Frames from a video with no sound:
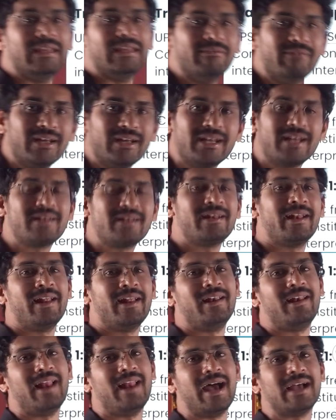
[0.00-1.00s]
Even in
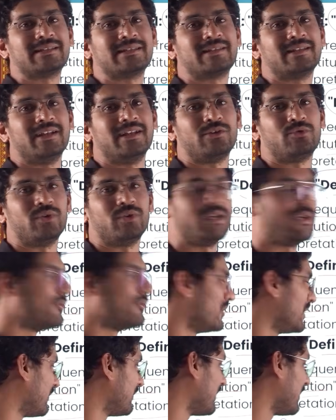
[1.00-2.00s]
last year
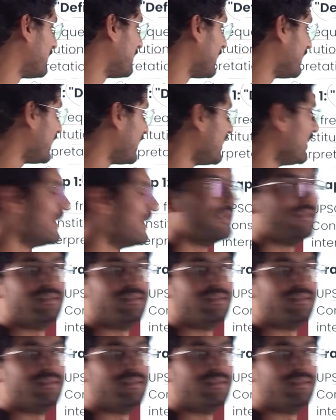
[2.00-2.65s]
2025 paper,